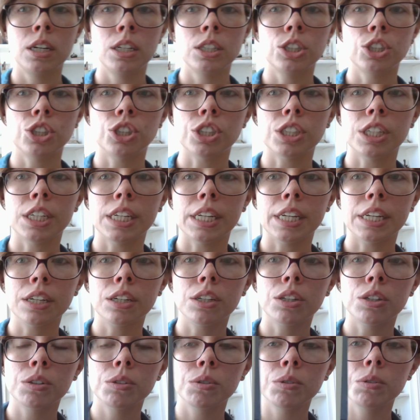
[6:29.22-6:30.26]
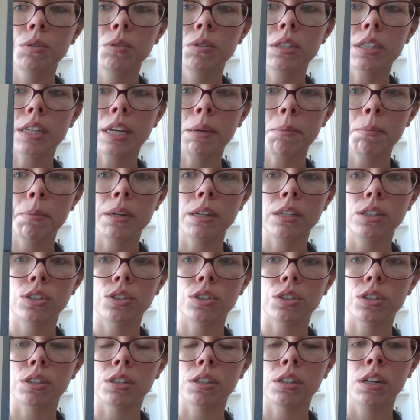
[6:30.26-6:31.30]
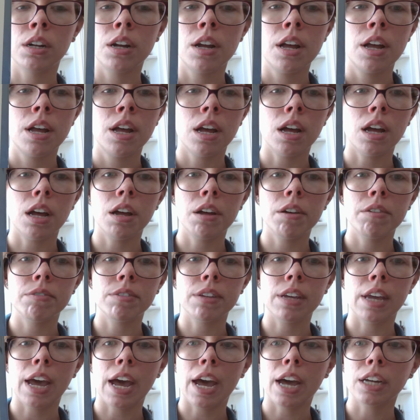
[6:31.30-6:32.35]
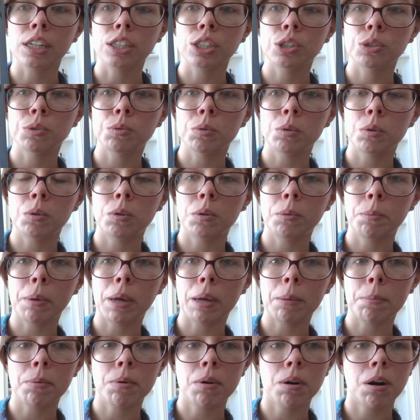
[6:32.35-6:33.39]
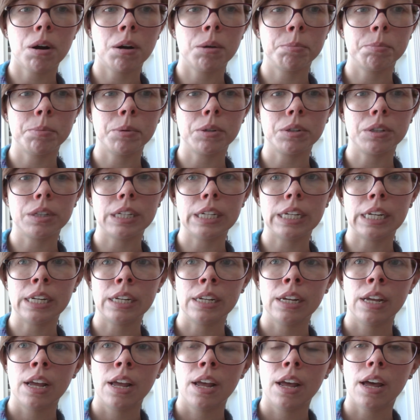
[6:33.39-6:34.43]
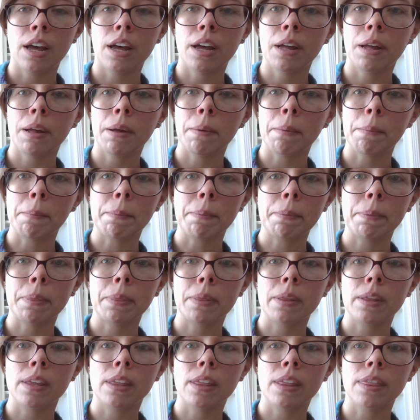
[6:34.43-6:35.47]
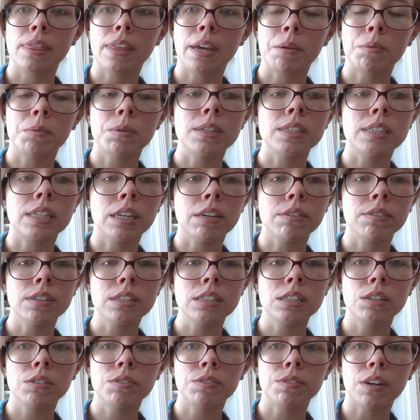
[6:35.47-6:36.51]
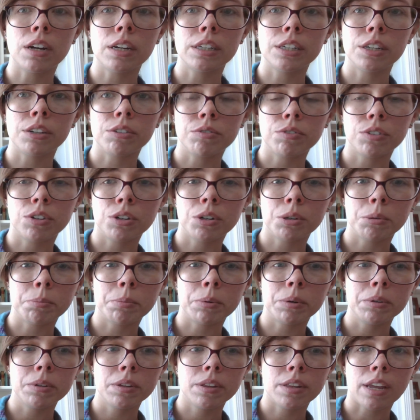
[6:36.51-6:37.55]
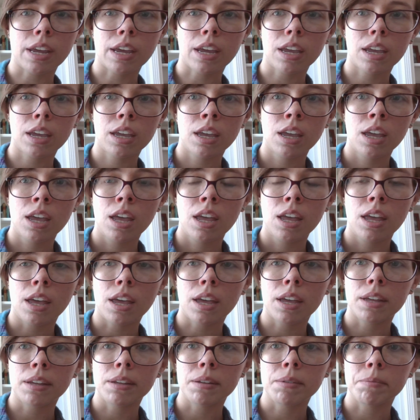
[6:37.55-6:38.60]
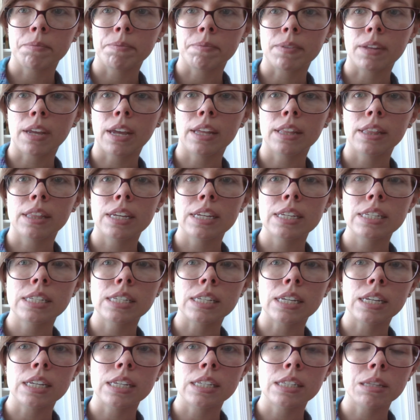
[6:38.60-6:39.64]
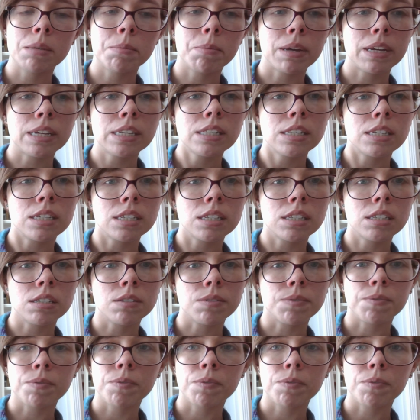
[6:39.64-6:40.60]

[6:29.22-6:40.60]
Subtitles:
she includes a picture of the actual paper heart booklet that was given to Fanya for her birthday. And this is the basis